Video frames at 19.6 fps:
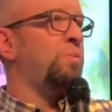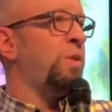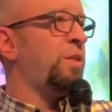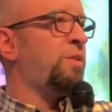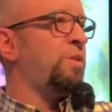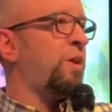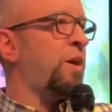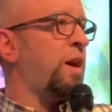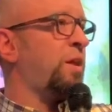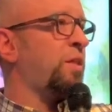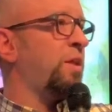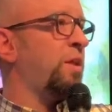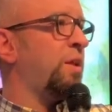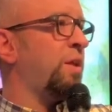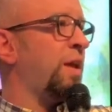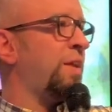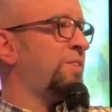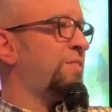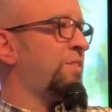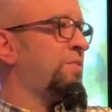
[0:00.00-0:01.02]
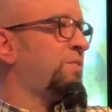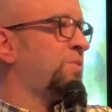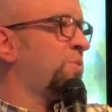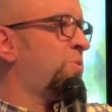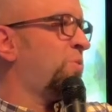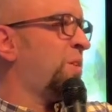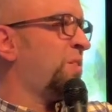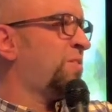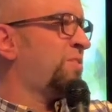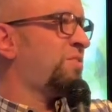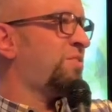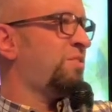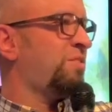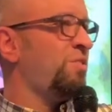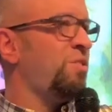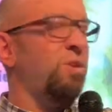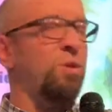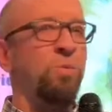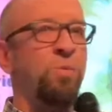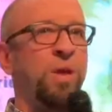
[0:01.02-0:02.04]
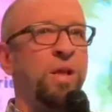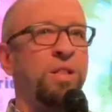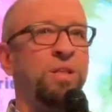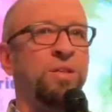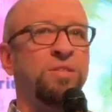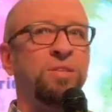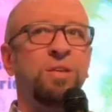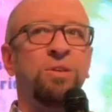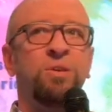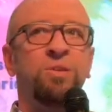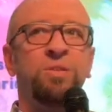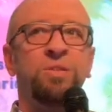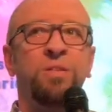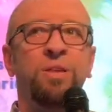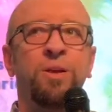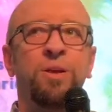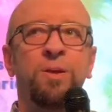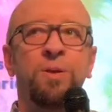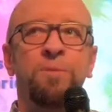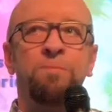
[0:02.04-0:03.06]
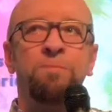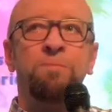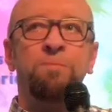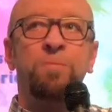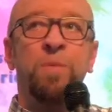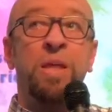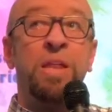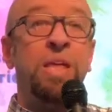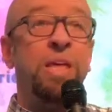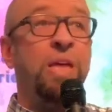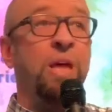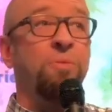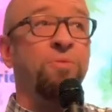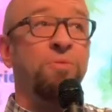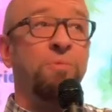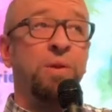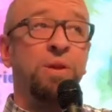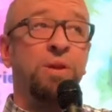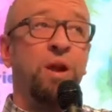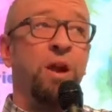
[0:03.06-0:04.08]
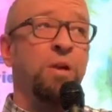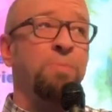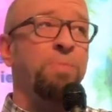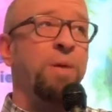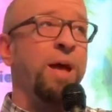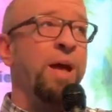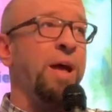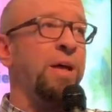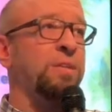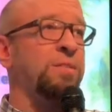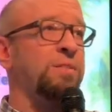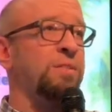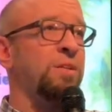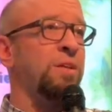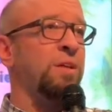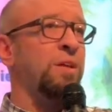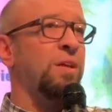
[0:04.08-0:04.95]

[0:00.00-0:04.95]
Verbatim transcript: We talked, and I said, "So what's your weakness?" He goes, and he came from a dark past.